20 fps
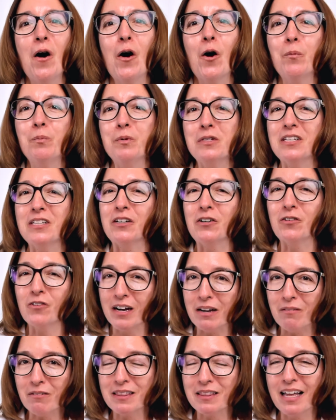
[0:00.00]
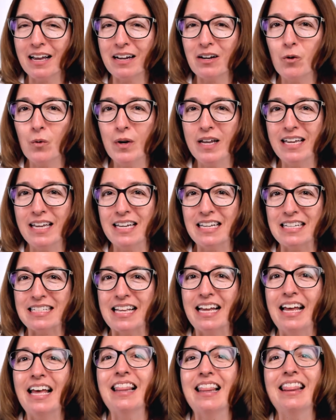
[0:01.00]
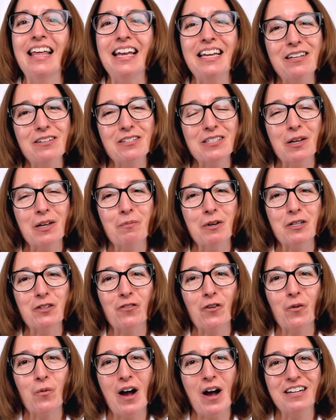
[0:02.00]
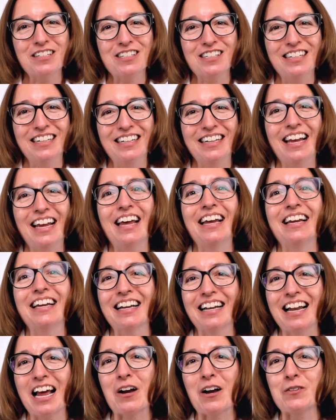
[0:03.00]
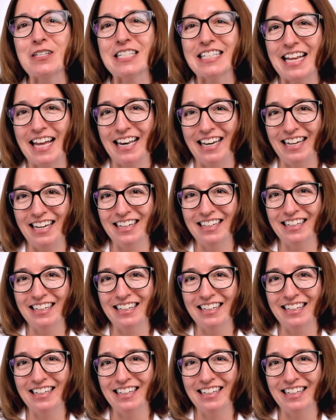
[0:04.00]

Hope you did great with that quiz. Thank you so much for watching and good luck with study.